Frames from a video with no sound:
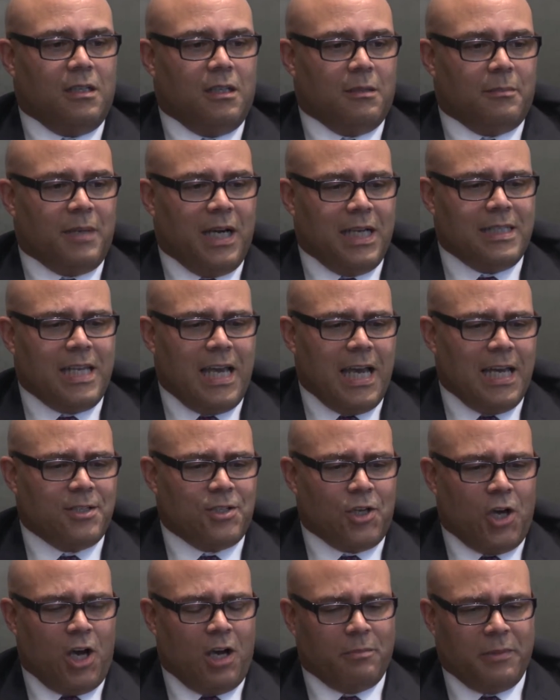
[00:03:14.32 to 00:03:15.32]
My
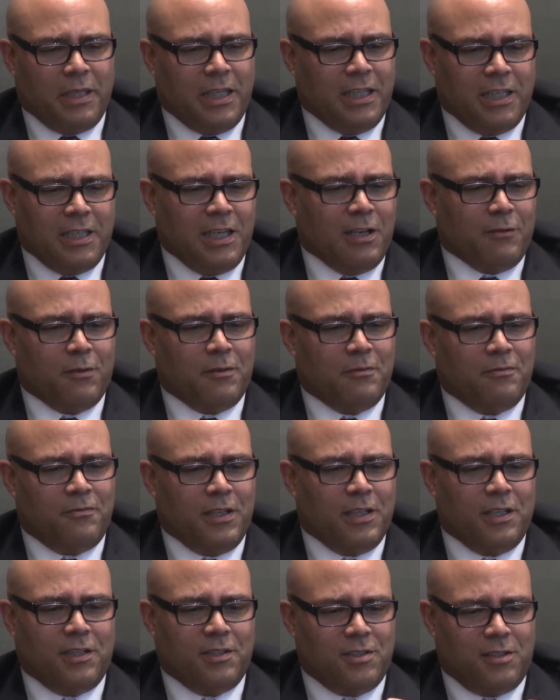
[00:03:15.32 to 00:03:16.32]
dad taught me, and he never
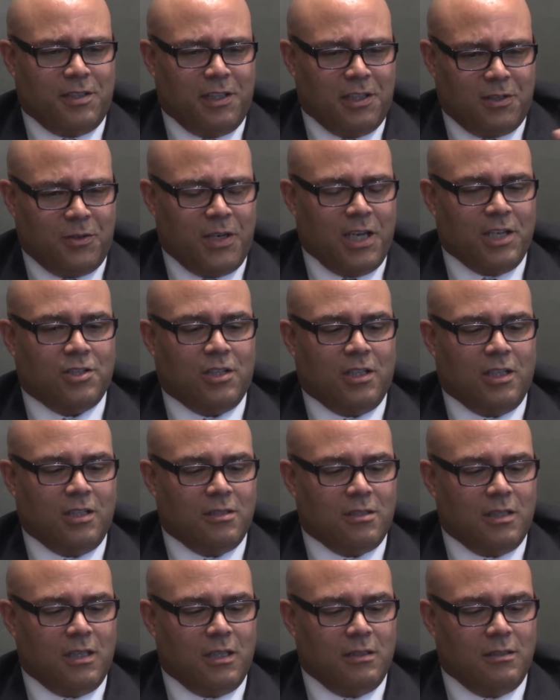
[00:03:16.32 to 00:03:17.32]
finished the equation. He
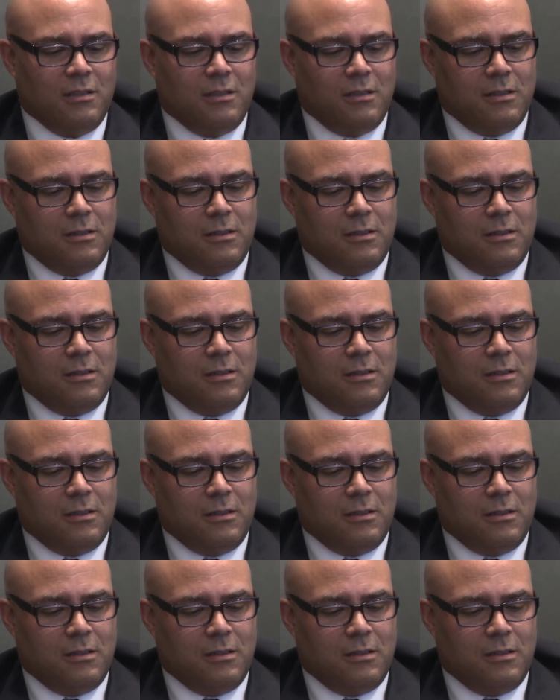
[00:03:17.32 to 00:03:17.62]
said,